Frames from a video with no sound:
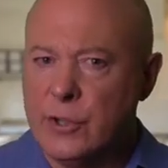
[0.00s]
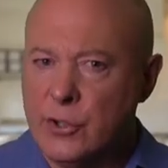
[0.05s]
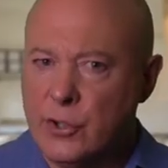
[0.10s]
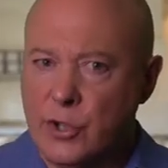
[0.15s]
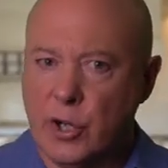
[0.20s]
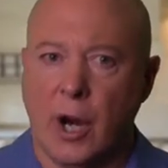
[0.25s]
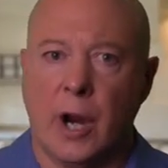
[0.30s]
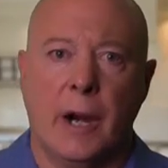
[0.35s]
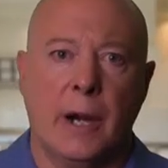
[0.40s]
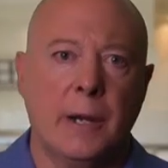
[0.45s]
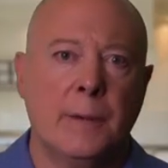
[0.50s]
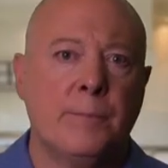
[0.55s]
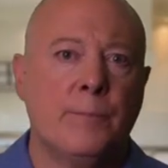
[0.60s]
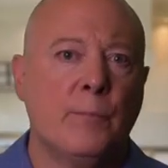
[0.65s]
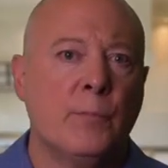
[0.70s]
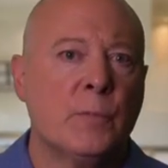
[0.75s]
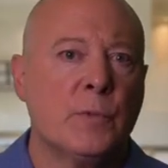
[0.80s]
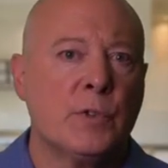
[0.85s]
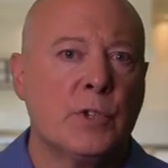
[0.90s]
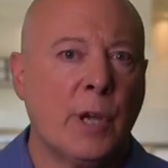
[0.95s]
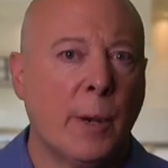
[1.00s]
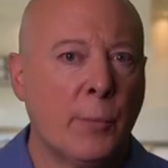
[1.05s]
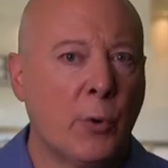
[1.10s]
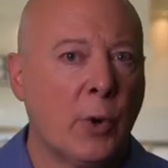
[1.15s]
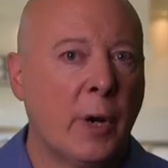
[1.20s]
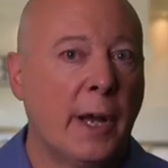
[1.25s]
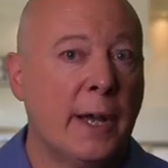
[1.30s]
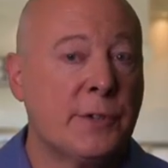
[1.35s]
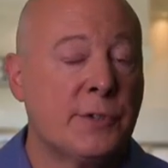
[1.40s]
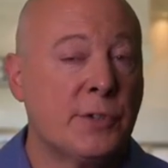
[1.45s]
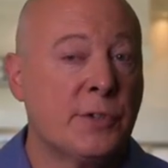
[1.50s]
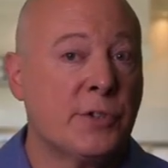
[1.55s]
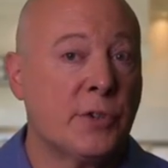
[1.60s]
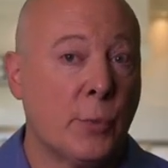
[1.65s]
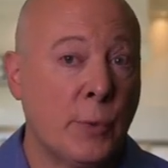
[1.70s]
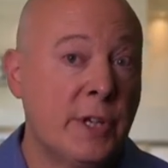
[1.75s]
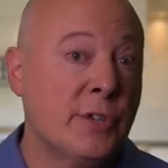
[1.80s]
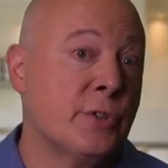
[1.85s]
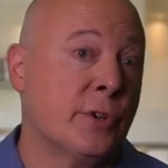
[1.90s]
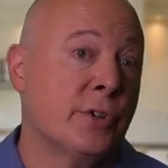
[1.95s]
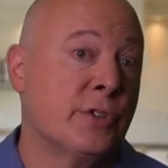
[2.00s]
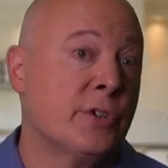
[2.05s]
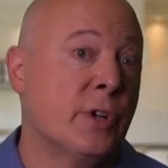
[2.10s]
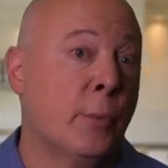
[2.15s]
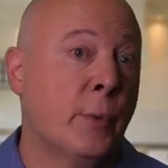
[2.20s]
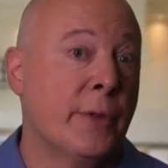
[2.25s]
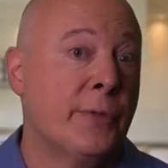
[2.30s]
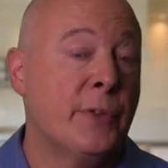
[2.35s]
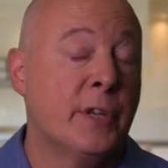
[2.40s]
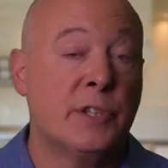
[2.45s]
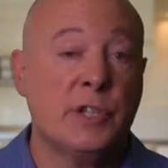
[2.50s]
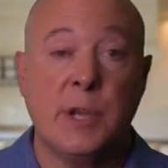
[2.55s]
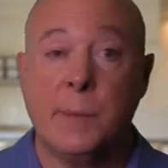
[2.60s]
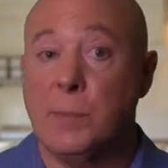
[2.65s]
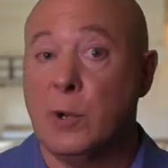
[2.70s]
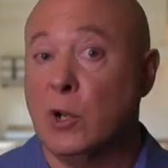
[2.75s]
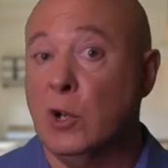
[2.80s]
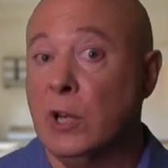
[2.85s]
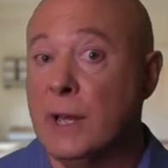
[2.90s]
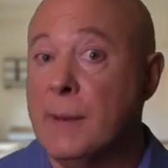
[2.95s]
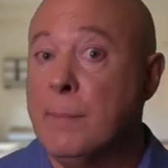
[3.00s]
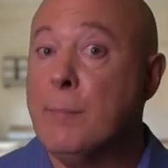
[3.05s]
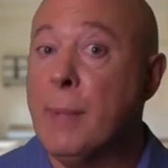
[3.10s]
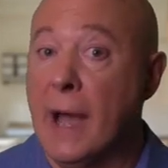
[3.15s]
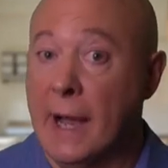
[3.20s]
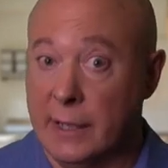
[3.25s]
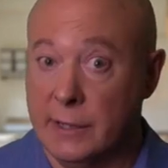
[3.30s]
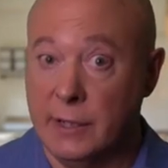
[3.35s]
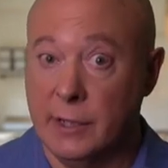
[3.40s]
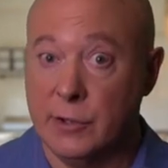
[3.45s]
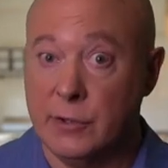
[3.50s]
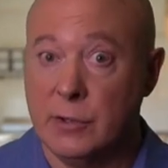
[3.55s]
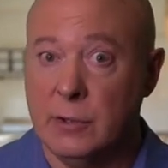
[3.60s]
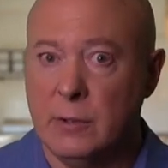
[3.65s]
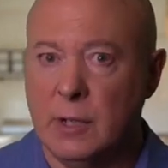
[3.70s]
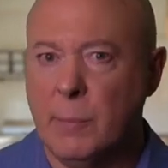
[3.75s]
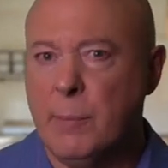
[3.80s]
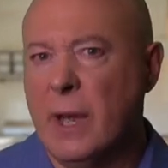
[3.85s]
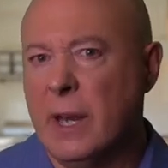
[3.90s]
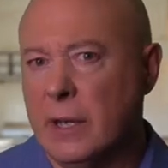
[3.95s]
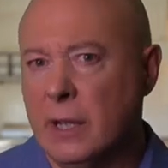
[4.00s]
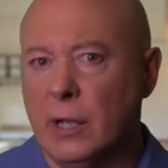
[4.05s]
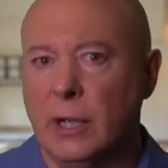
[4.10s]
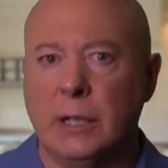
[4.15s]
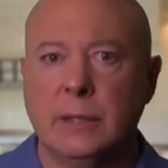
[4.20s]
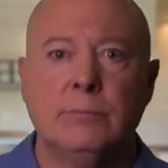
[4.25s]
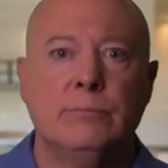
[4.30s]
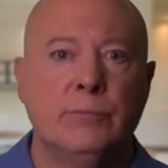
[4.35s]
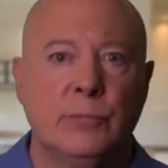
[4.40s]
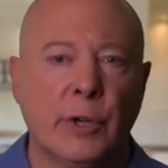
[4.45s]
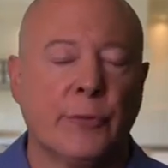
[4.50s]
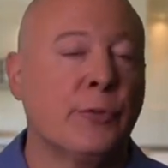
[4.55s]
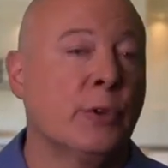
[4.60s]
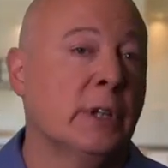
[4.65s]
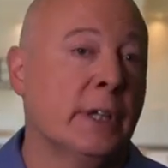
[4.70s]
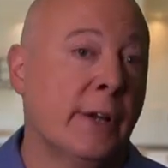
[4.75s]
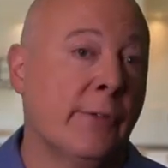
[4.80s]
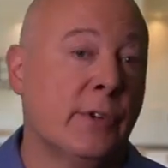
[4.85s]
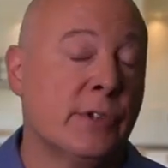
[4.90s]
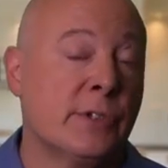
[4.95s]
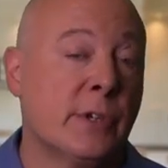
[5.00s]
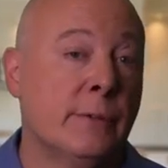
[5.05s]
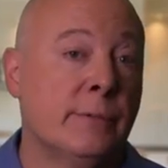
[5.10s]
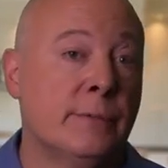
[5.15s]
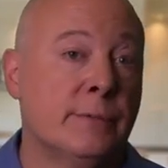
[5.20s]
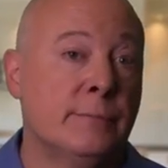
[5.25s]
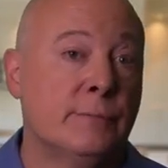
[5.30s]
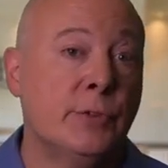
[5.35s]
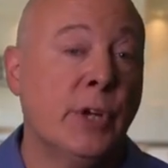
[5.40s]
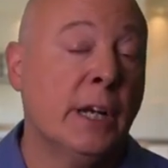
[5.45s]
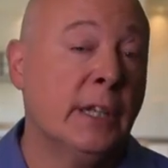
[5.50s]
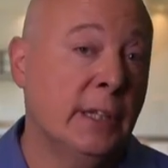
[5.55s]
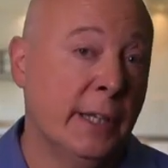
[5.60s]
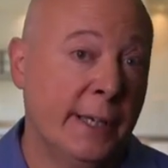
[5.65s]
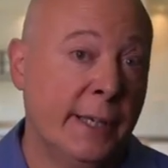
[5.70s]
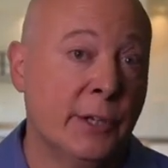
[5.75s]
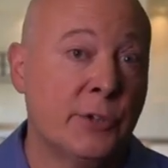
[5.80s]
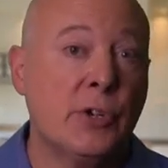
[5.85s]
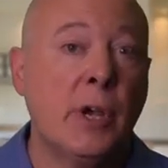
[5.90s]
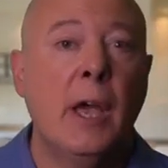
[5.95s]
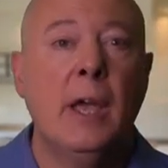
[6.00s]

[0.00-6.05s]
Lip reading: chart summarizes the research on what the typical impact is, depending on different levels of duct leakage.